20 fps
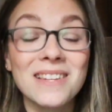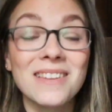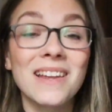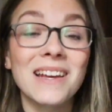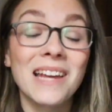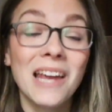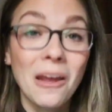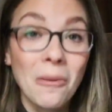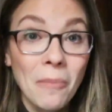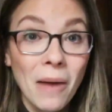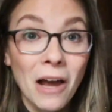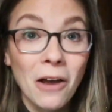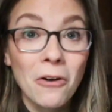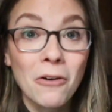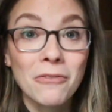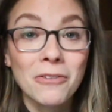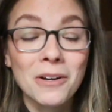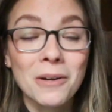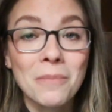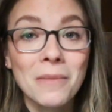and then came back
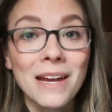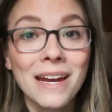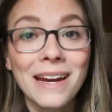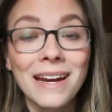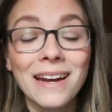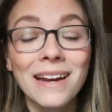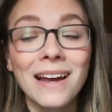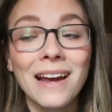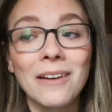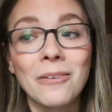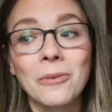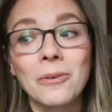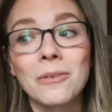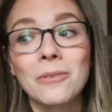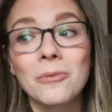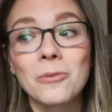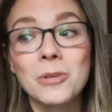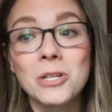over to me and